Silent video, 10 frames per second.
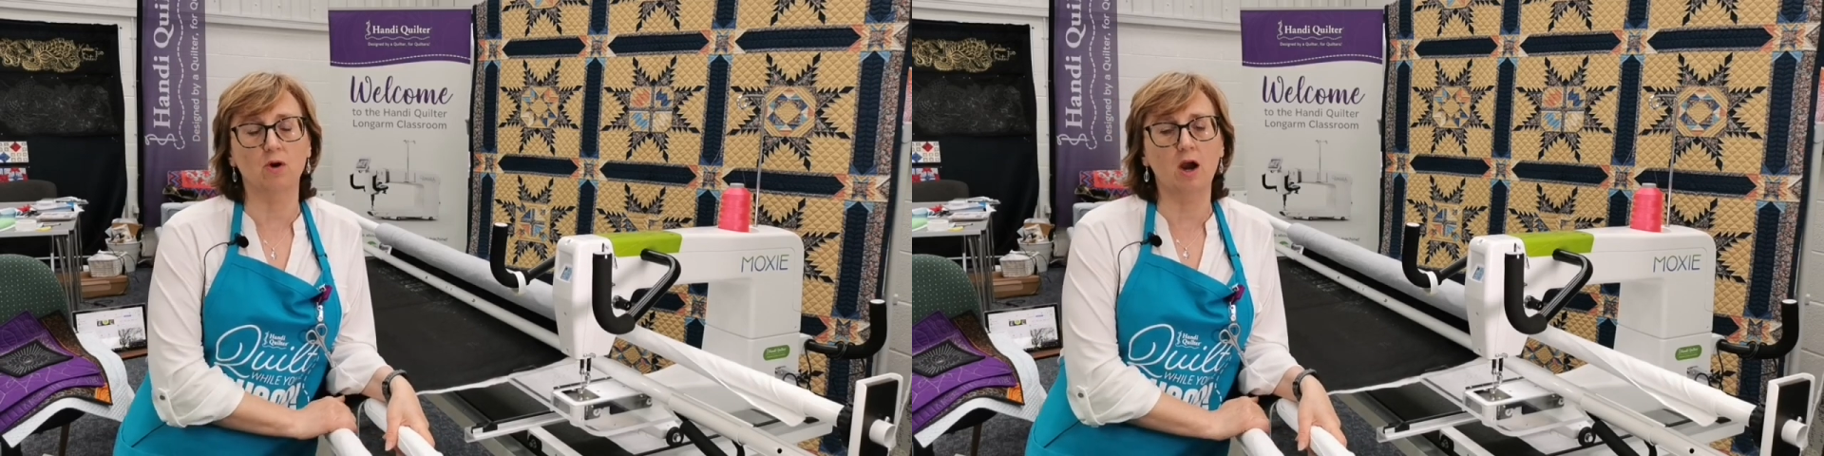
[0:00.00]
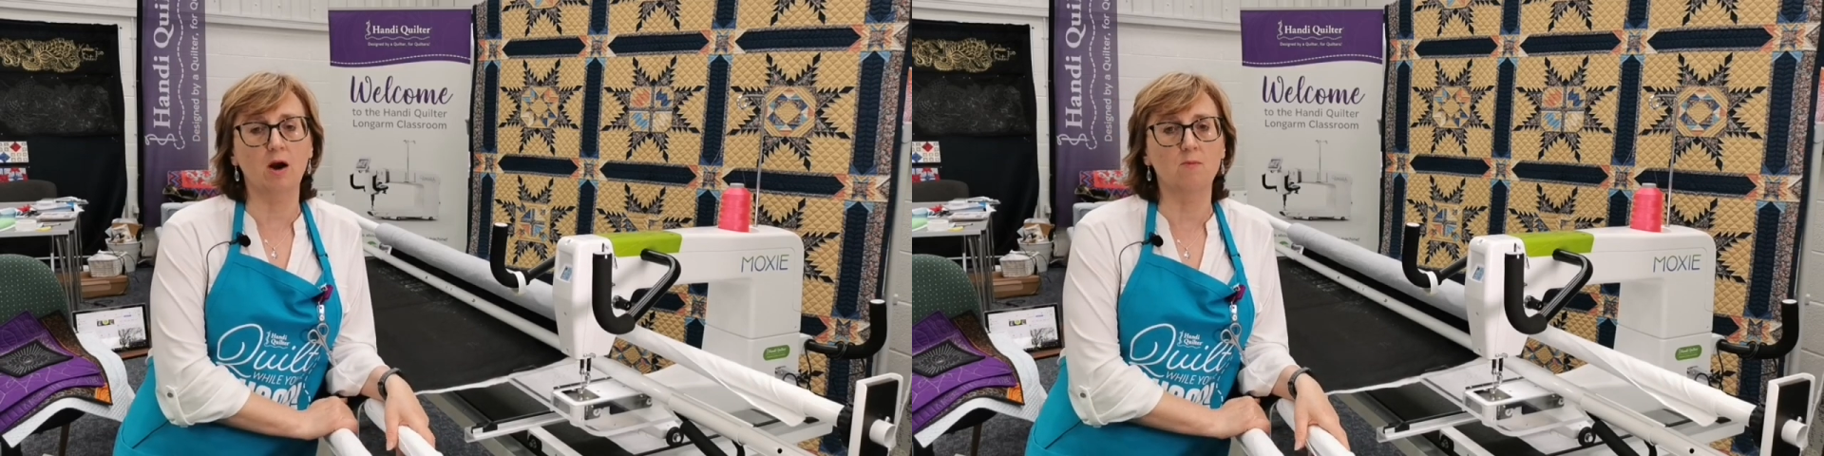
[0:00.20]

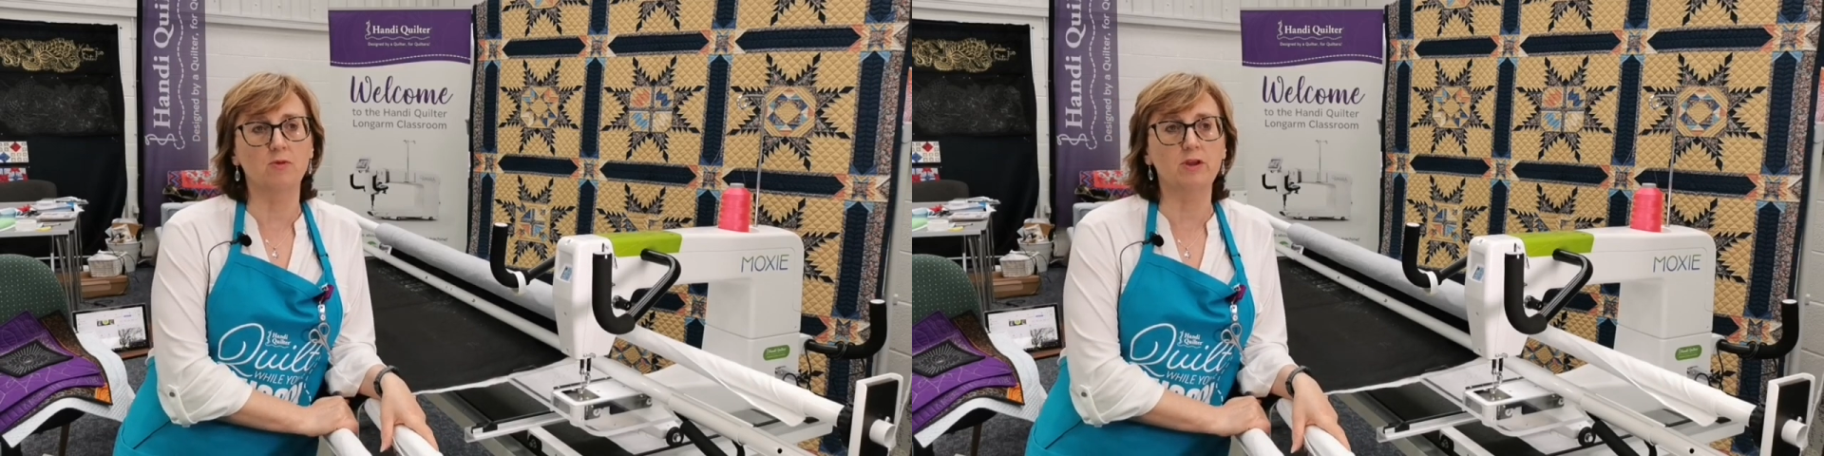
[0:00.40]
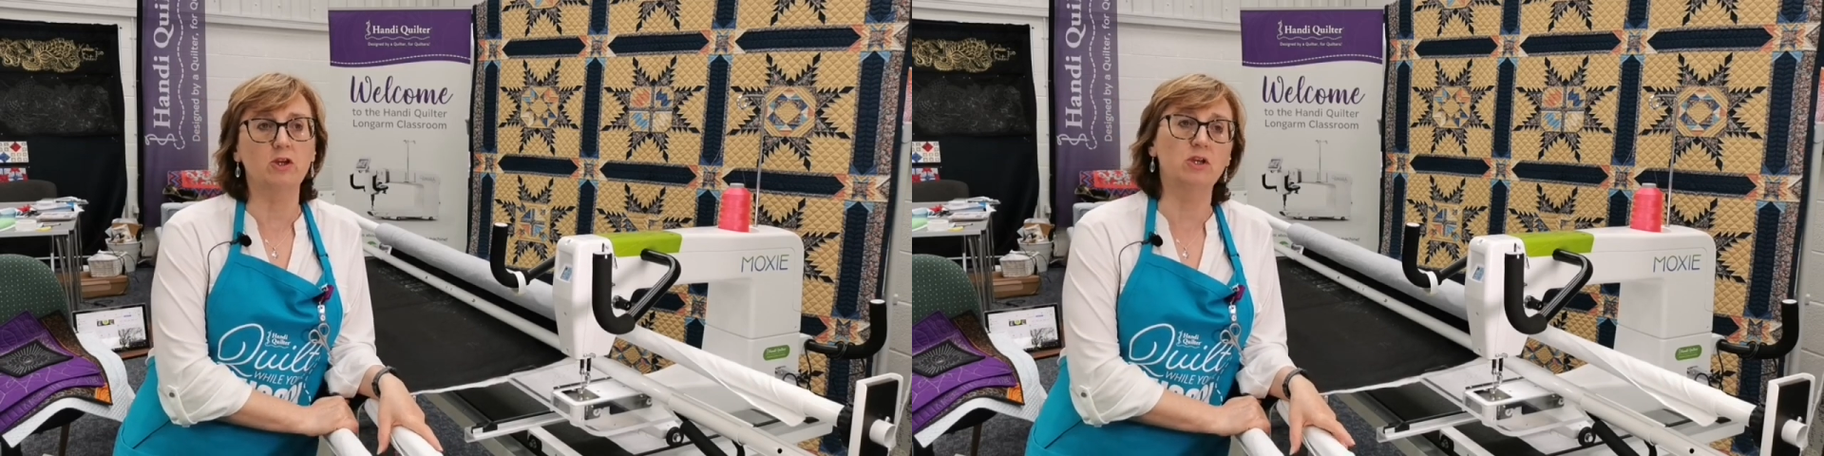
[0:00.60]

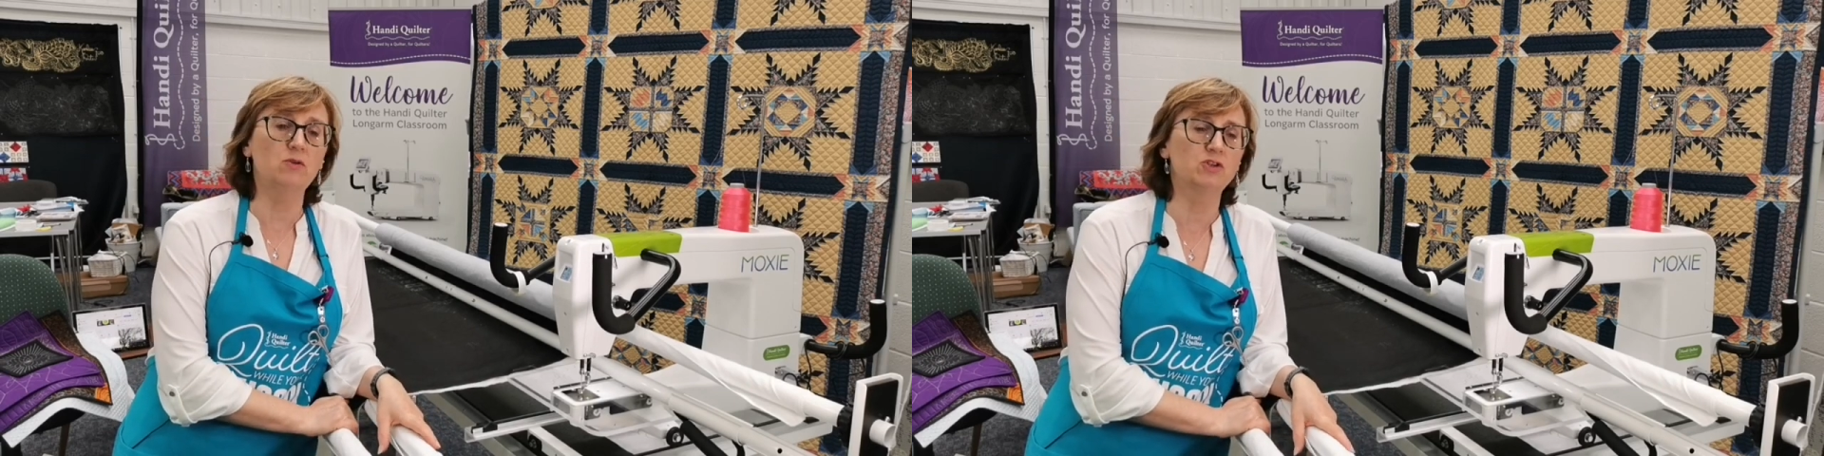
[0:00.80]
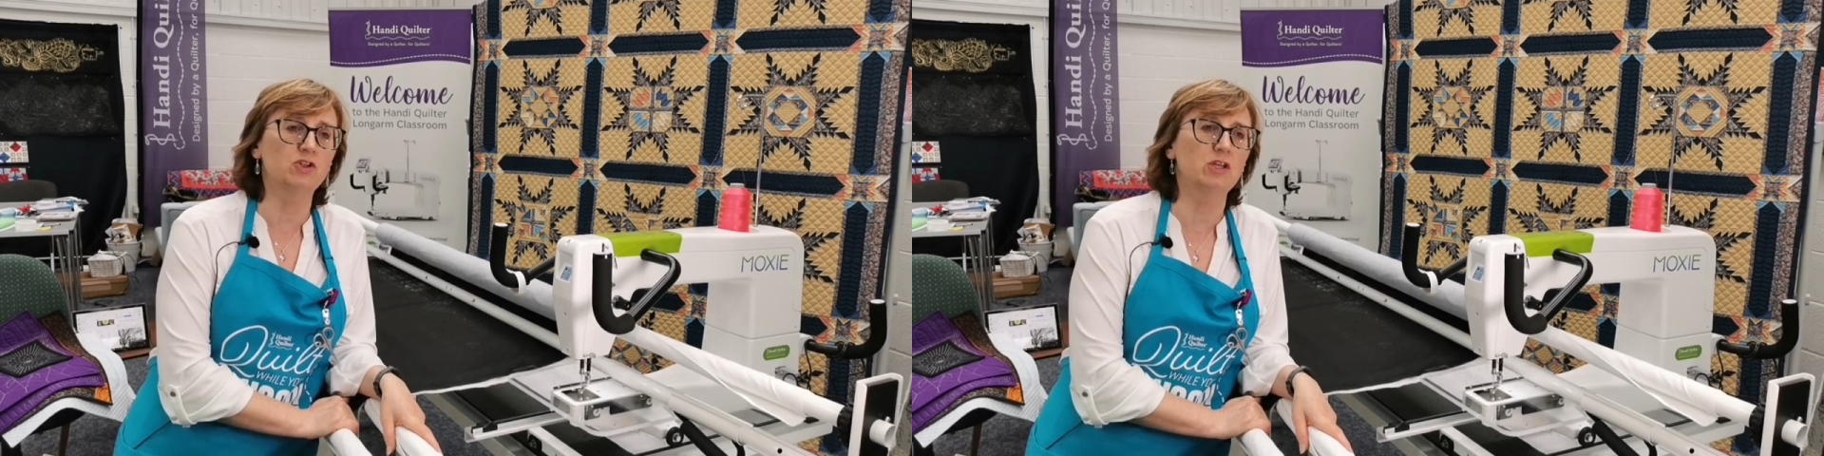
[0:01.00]
the
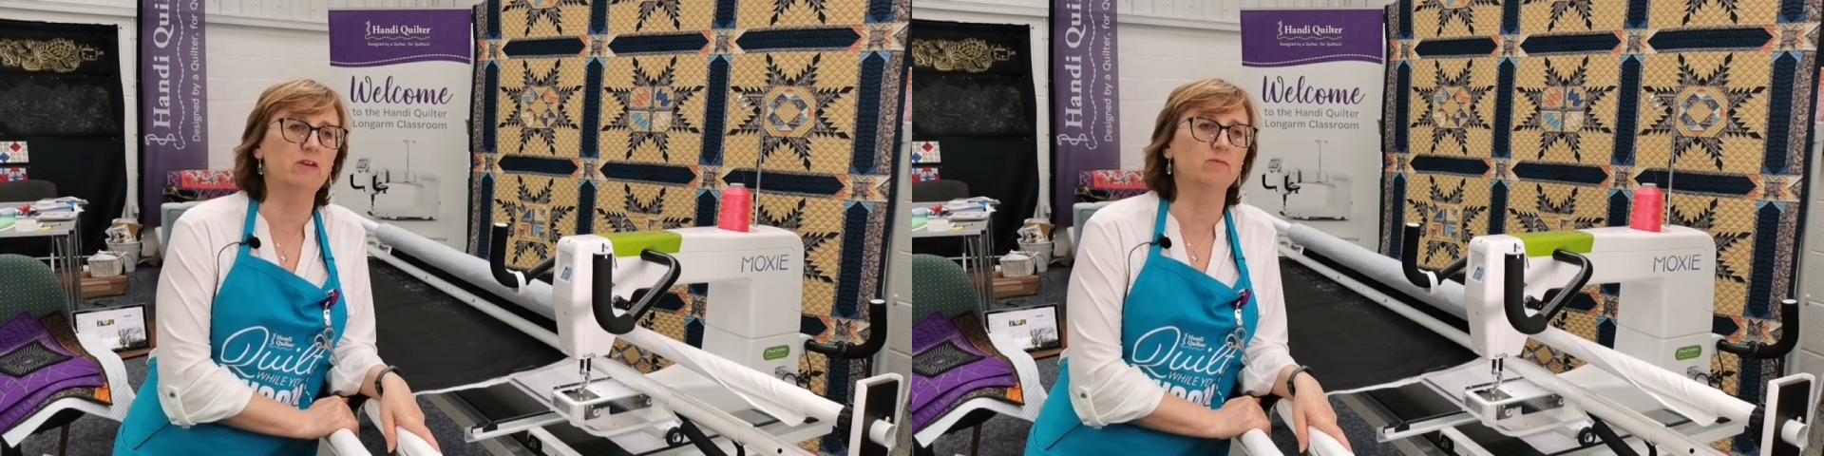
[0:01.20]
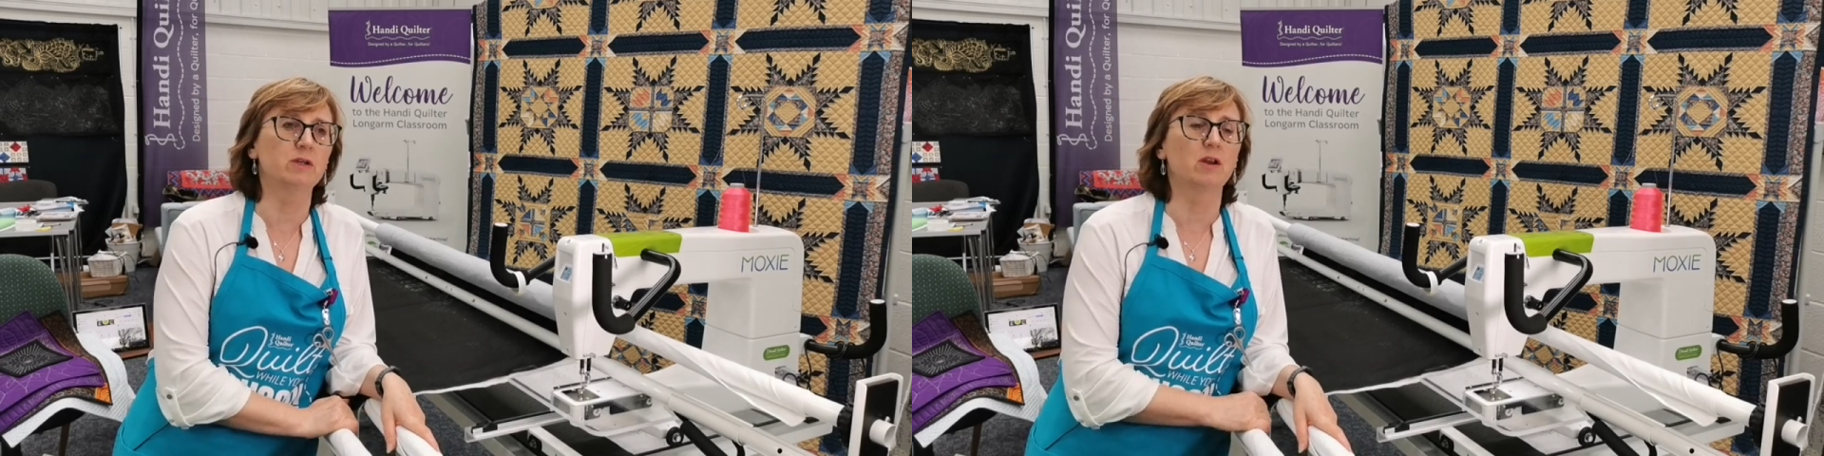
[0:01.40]
huge
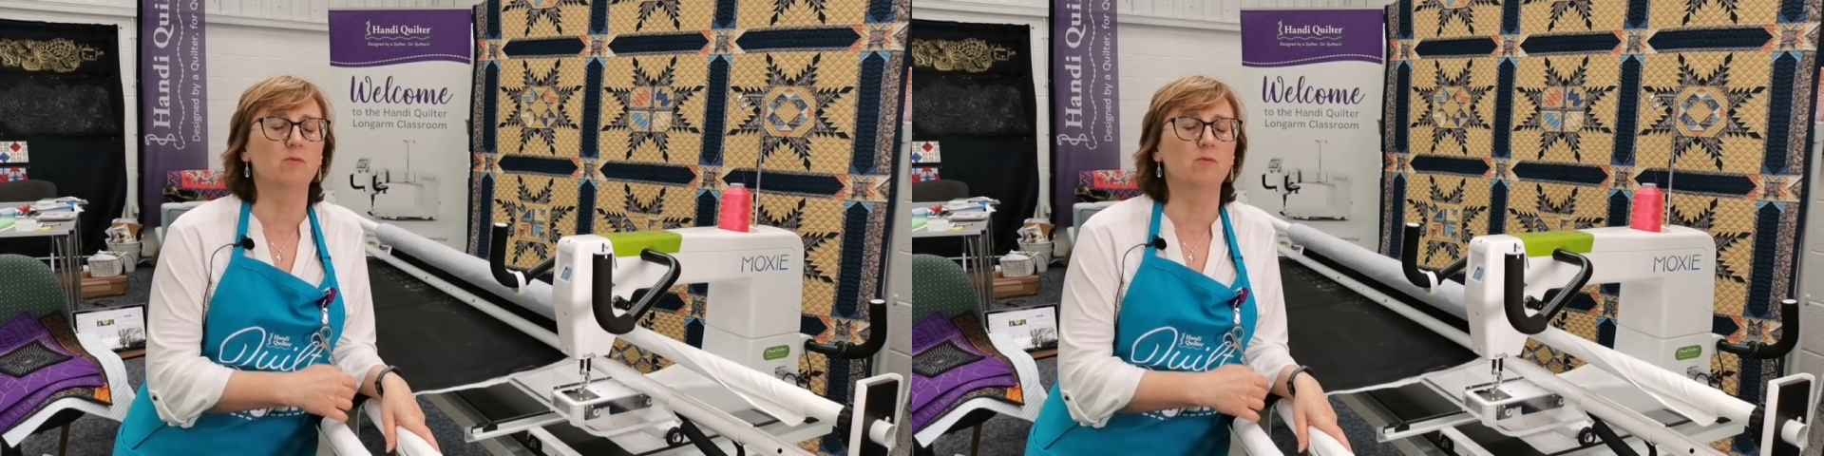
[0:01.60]
achievement